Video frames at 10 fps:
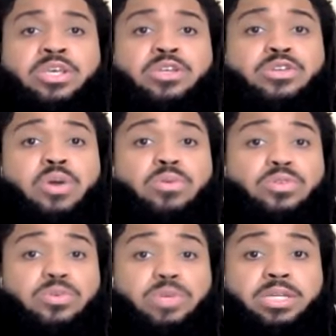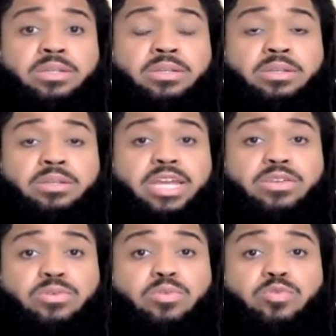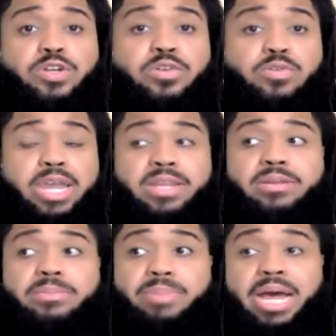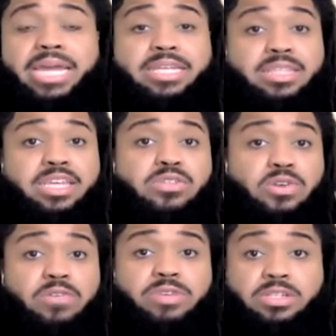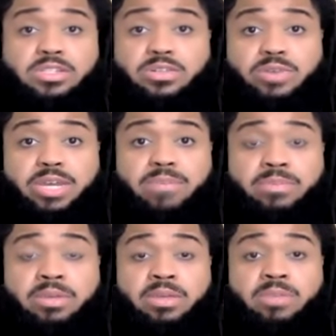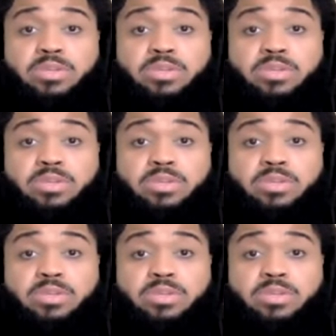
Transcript: just don't do it. Like you will regret buying things off Instagram